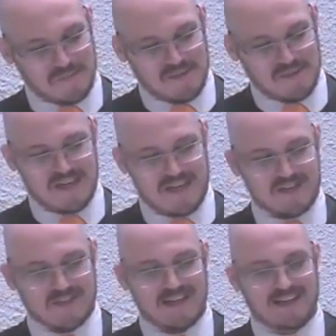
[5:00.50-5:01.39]
from the
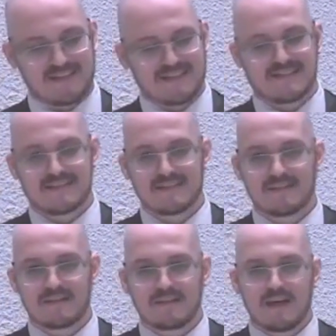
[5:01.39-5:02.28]
stage lights.
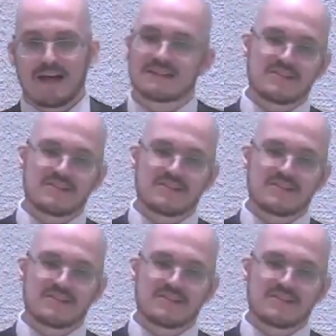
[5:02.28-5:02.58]
On